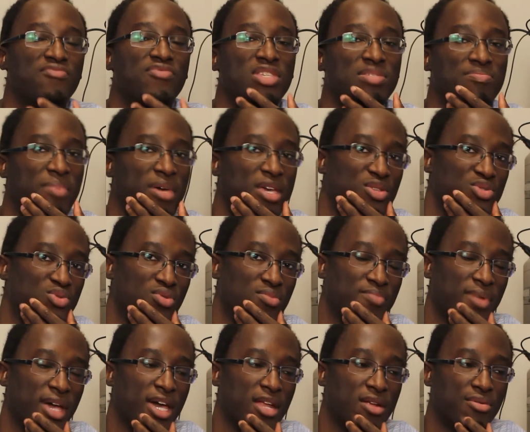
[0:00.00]
if these
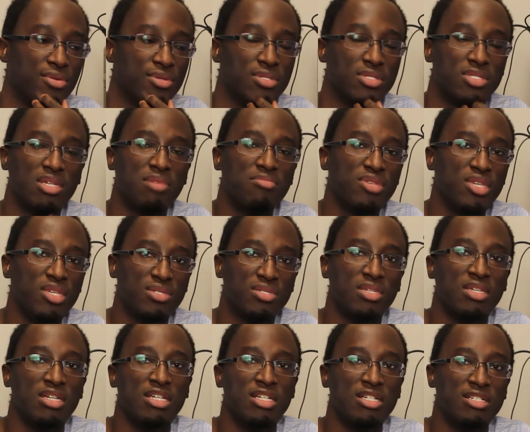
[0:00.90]
Megazord battles and some of
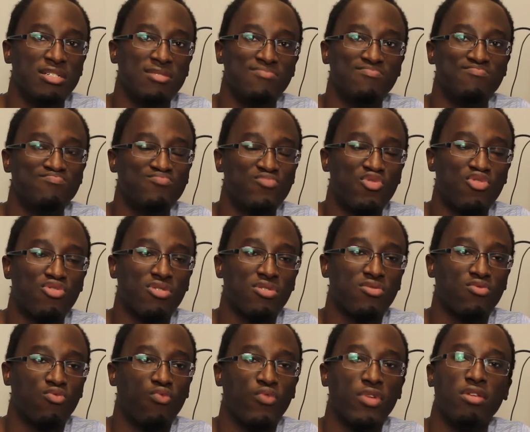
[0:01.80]
these
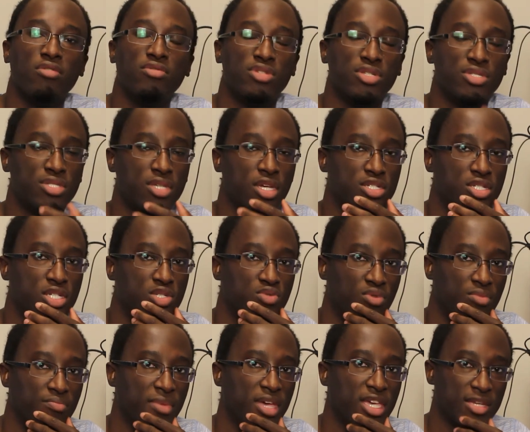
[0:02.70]
more weird
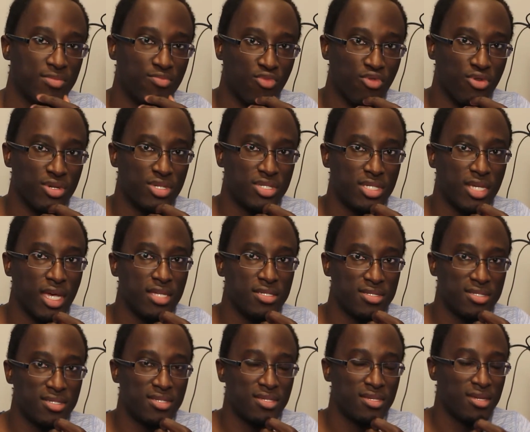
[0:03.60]
decisions will make more
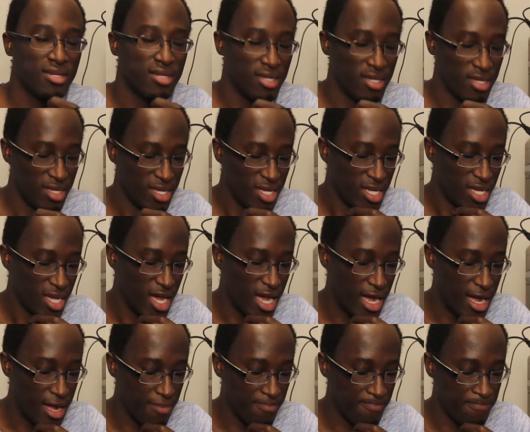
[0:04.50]
sense.
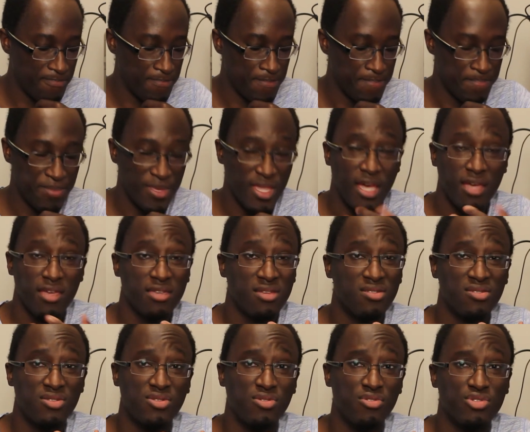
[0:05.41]
Yeah, in
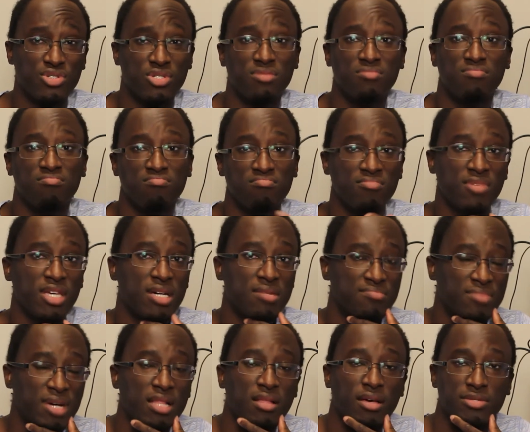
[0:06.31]
conclusion,
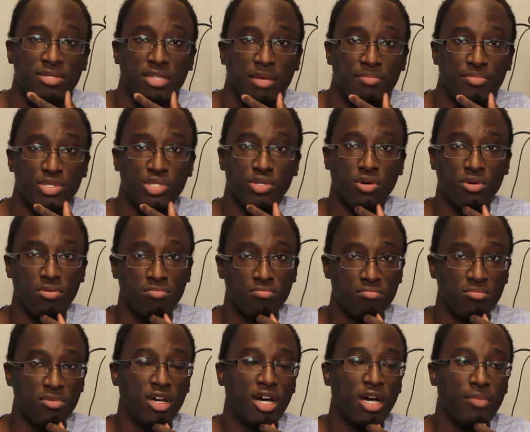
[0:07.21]
yeah, I liked the episode.
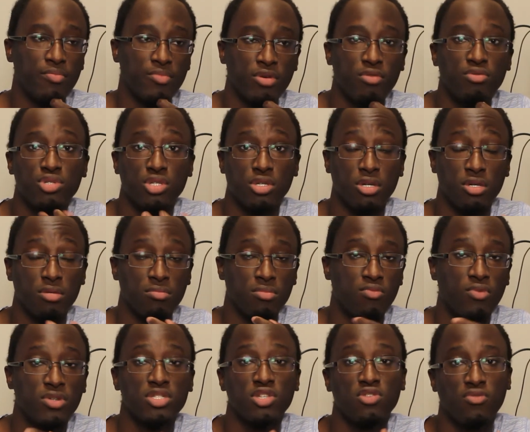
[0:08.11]
It was good.
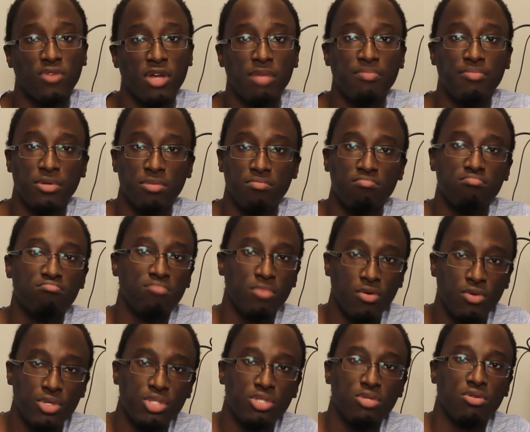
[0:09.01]
Wasn't great, but
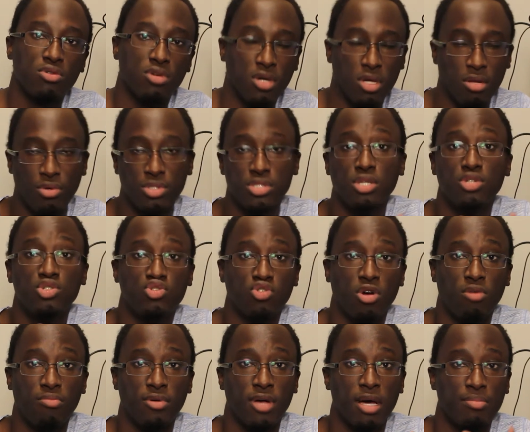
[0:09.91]
it was still good. It was an
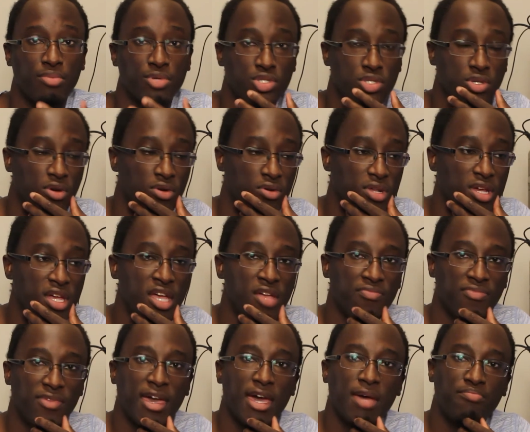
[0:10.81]
enjoyable episode.
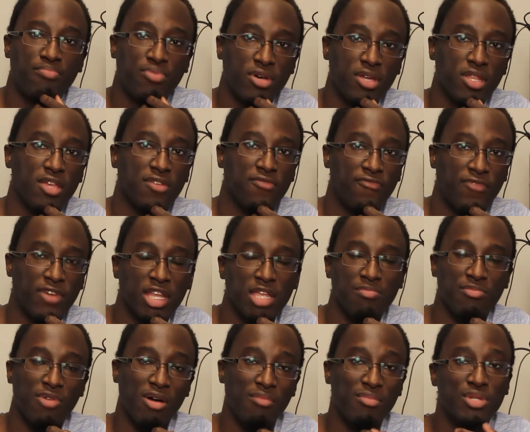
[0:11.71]
They had plenty of
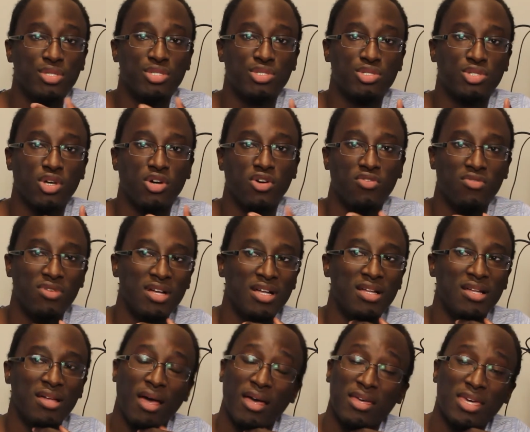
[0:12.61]
funny moments, so
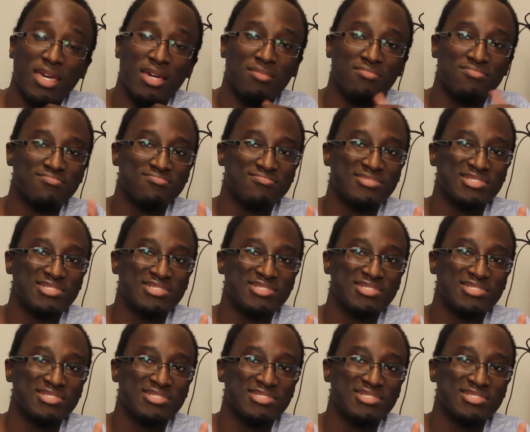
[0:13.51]
again,